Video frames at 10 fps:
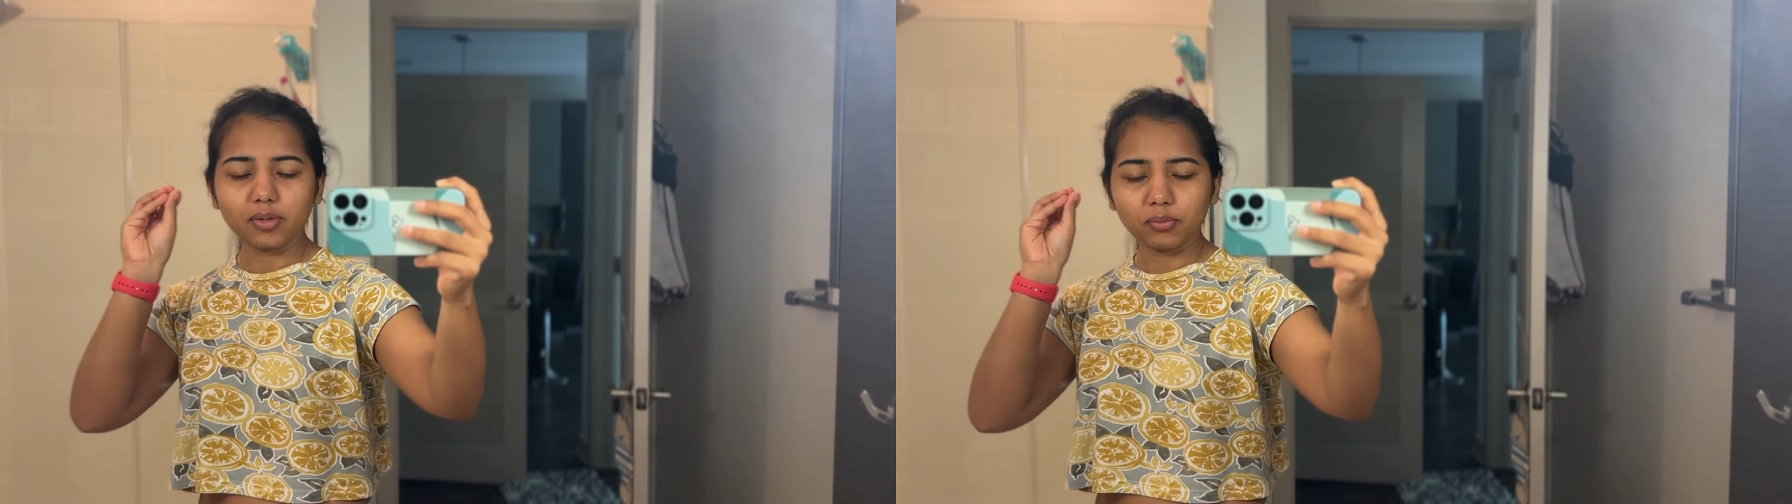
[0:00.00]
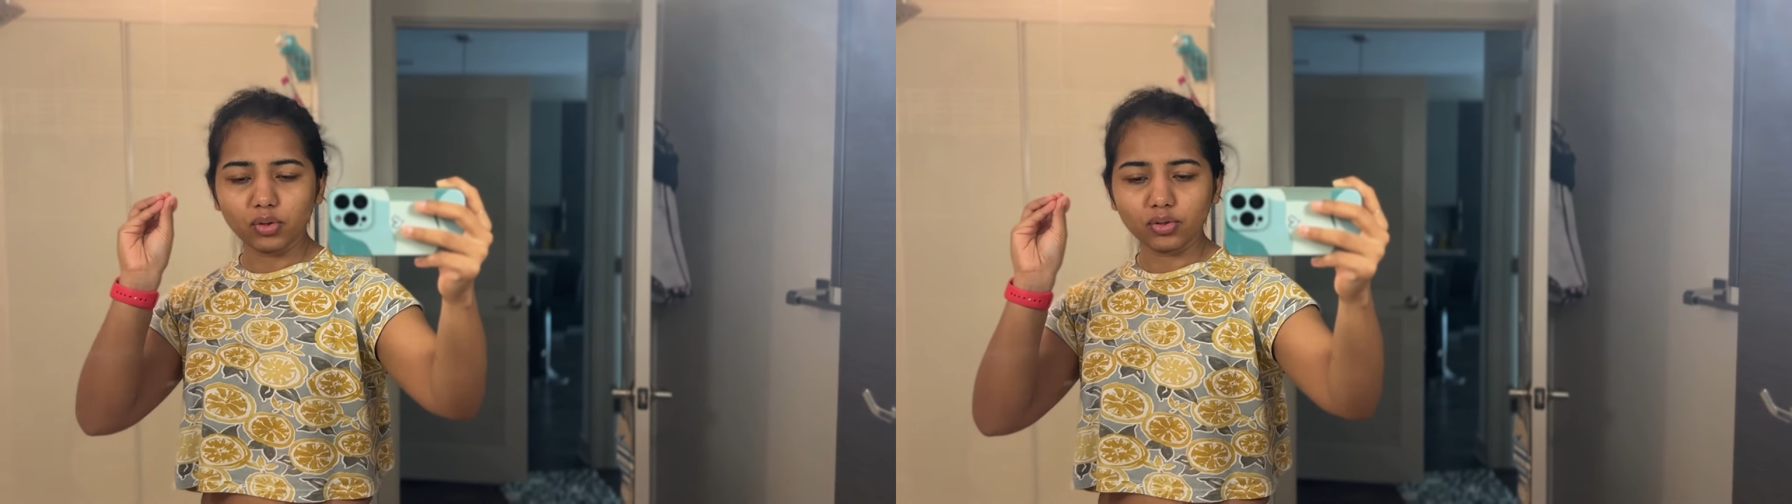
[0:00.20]

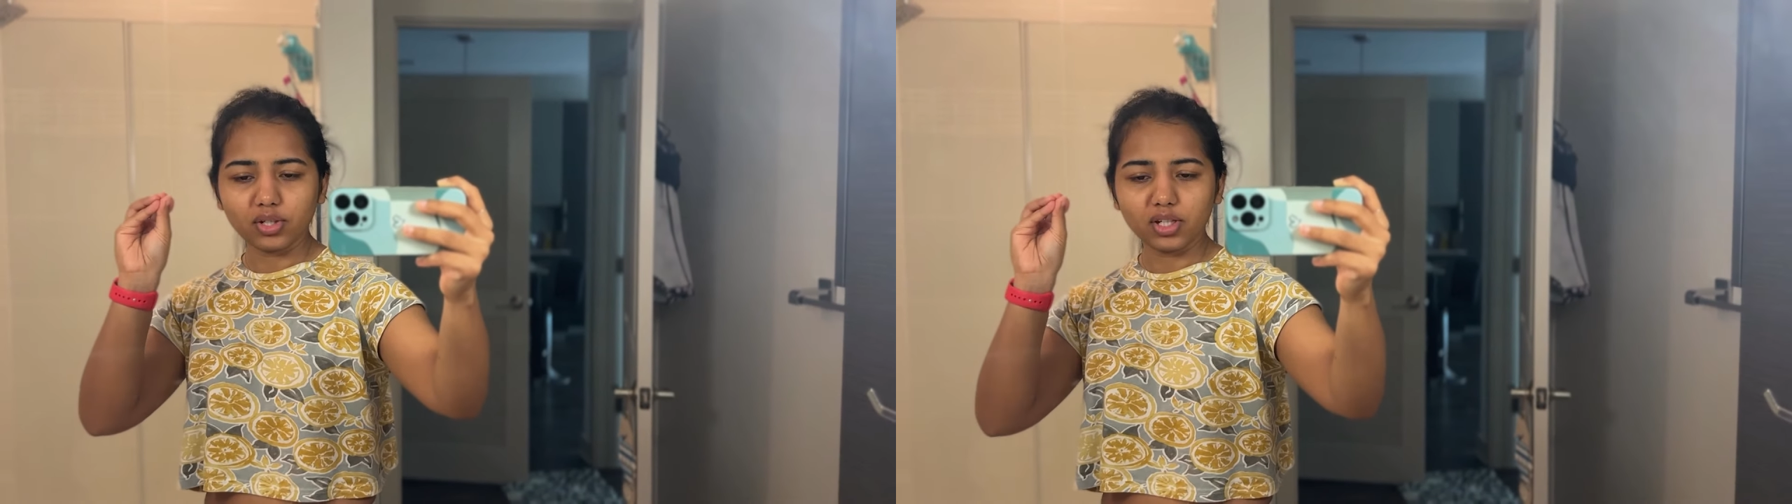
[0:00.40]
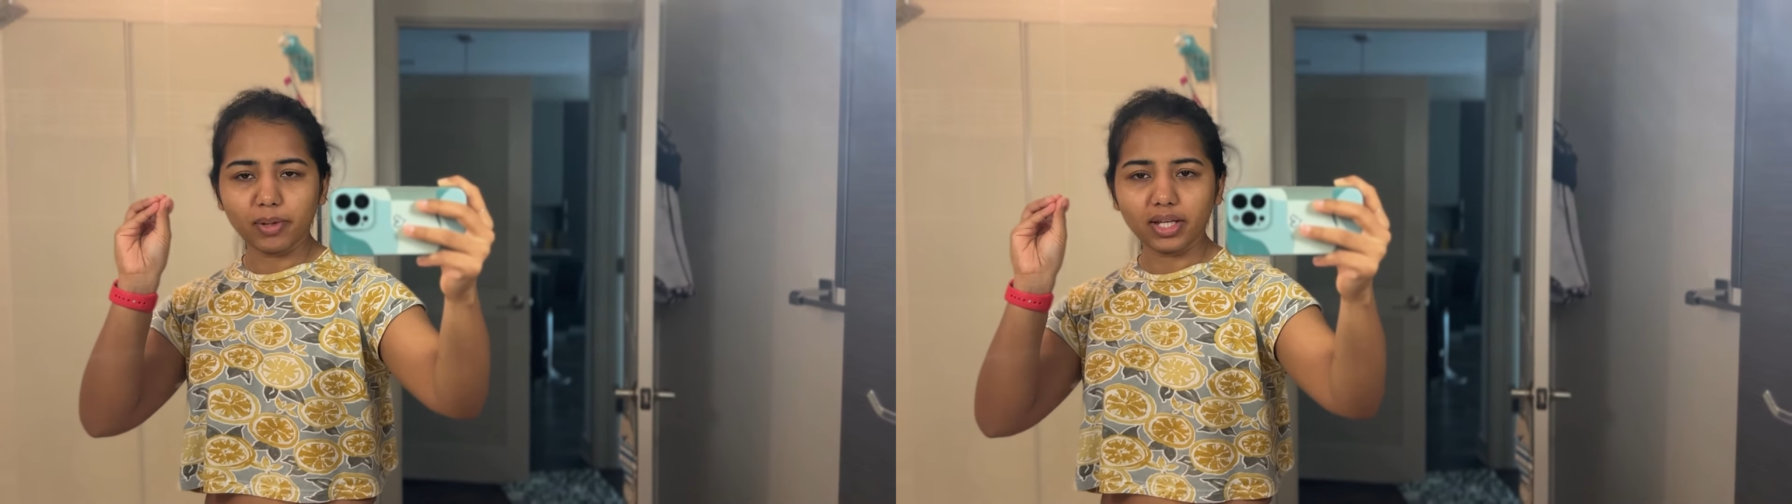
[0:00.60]
I'm going to
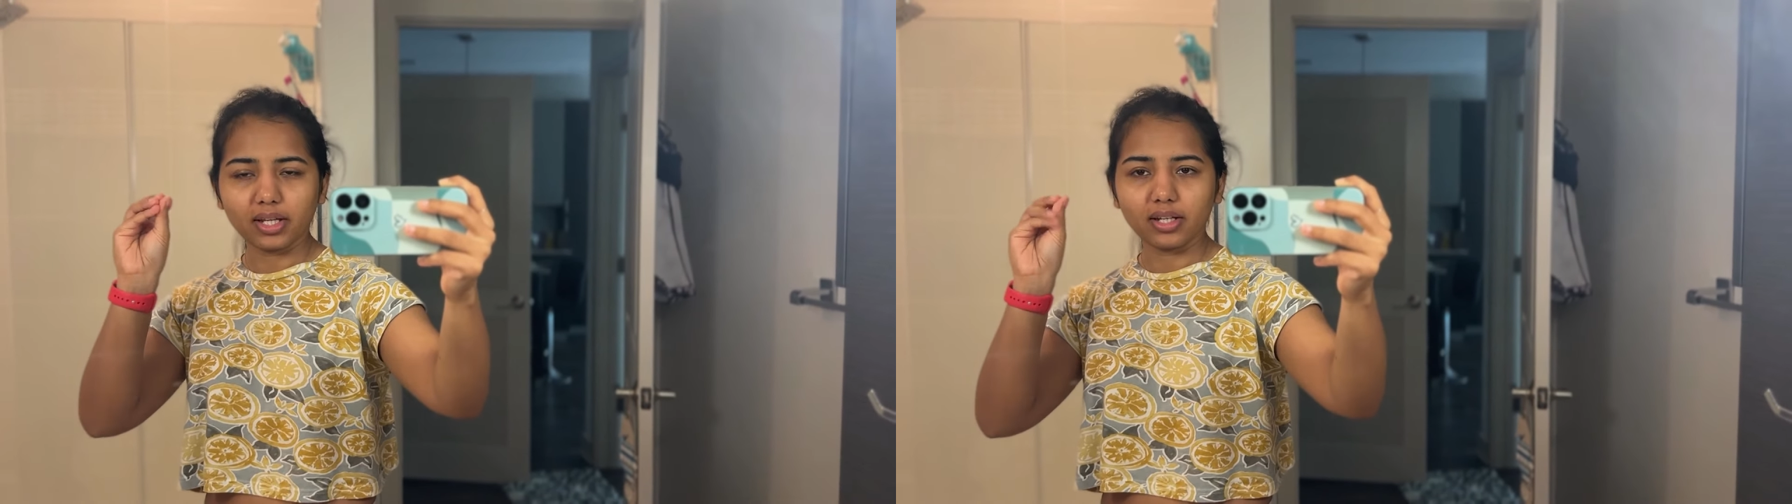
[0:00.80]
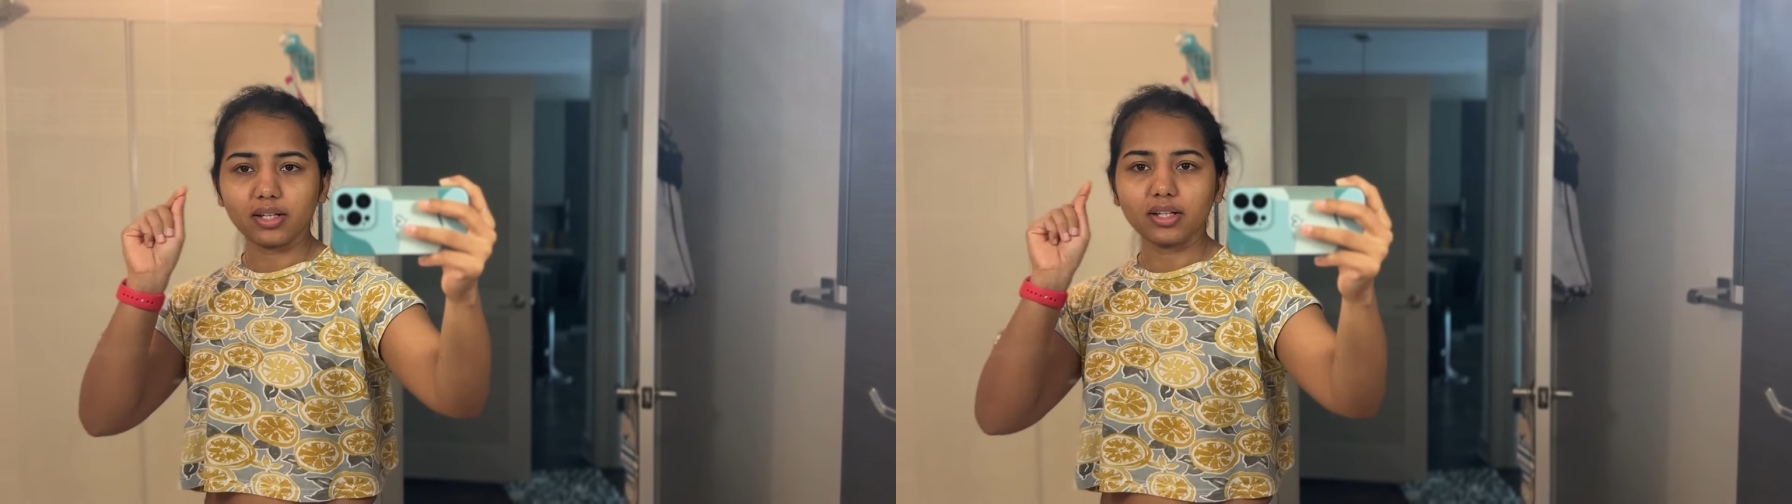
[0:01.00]
read my
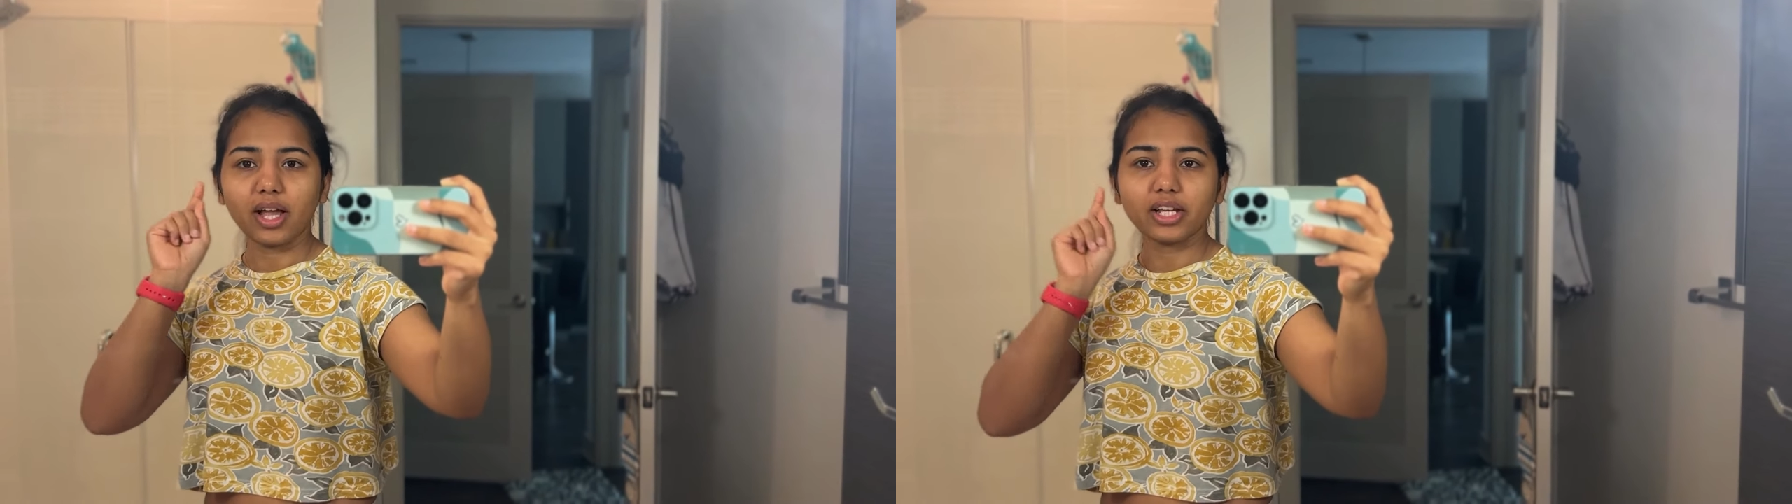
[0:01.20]
Kindle.